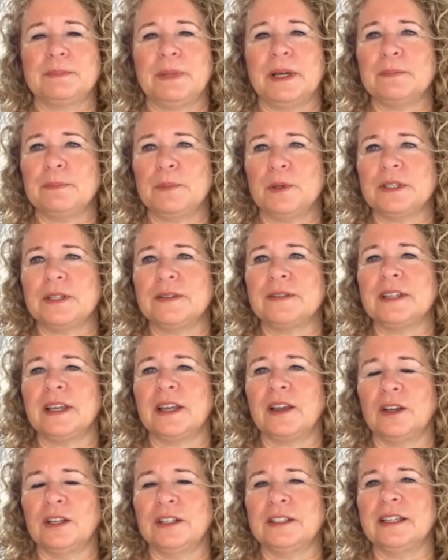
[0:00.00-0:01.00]
Positive
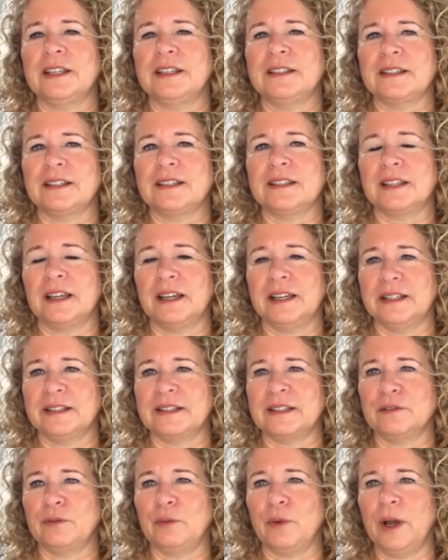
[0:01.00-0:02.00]
psychology is the
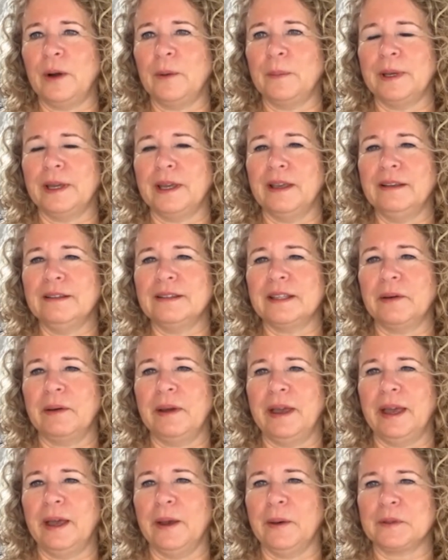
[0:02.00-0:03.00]
science of well-being, so
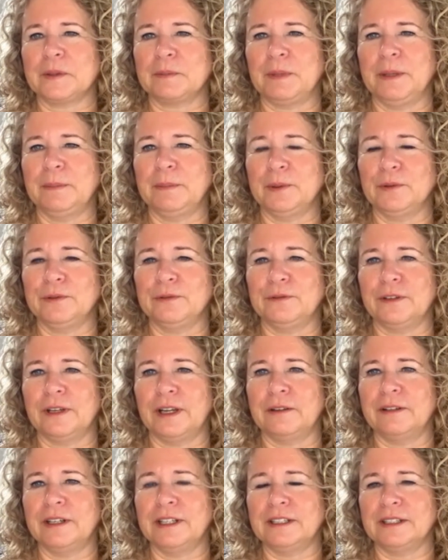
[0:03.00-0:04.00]
it helps people
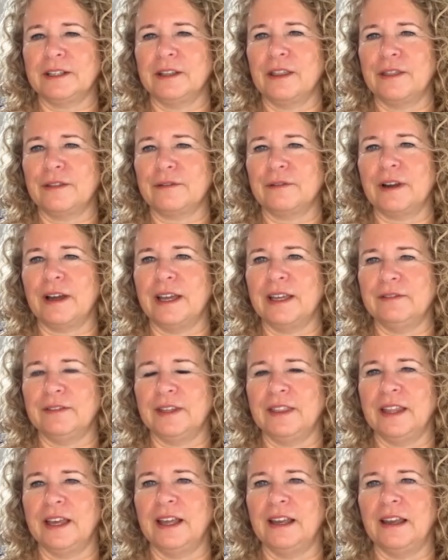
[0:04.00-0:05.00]
flourish and thrive
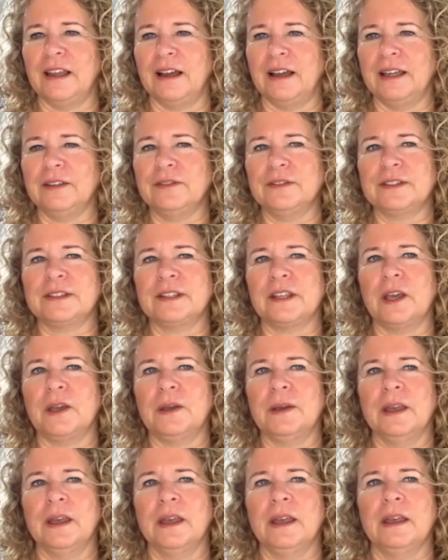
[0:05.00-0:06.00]
in their lives.
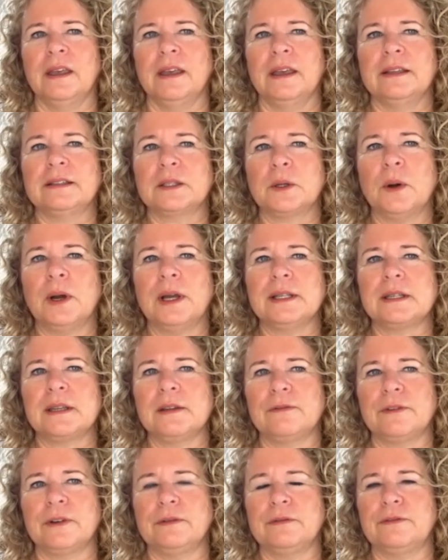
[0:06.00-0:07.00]
So it's quite
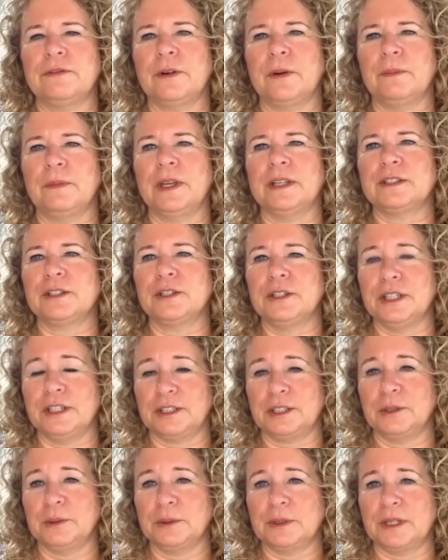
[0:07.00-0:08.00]
different from the
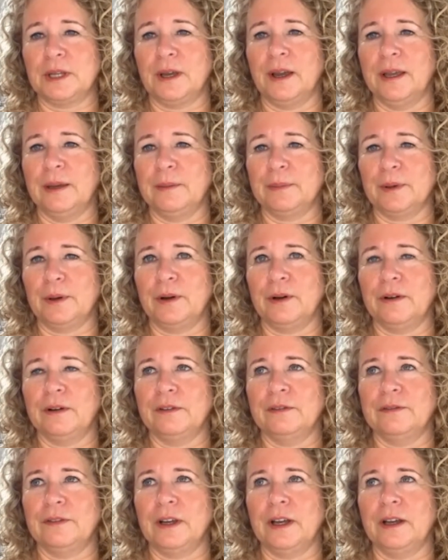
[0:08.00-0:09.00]
traditional type
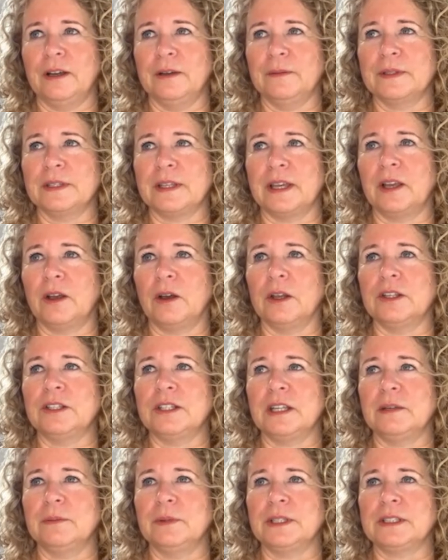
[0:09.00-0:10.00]
of
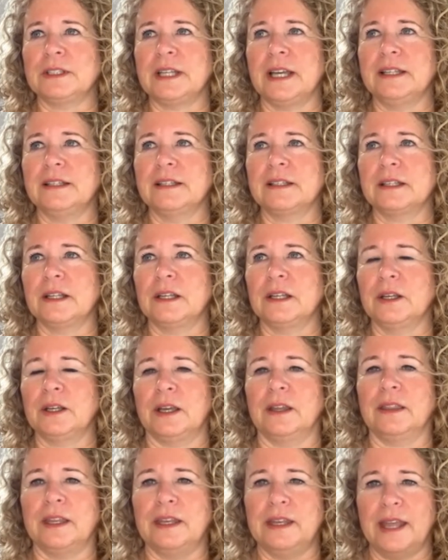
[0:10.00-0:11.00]
psychology, which tends to
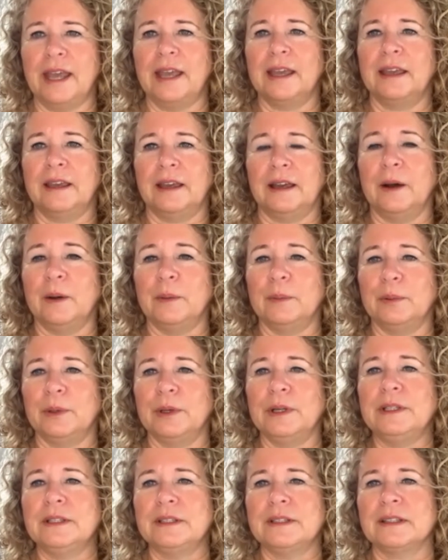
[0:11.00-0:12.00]
look at the neck
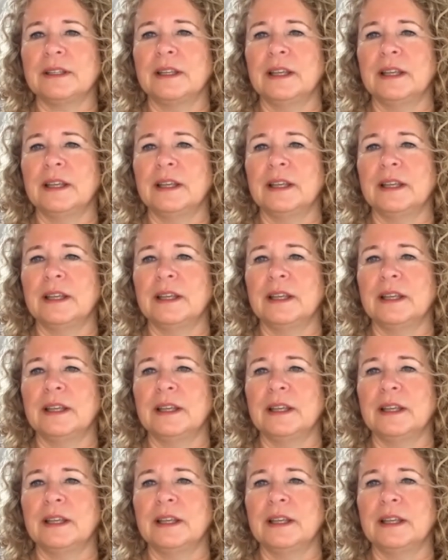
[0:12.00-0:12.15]
upwards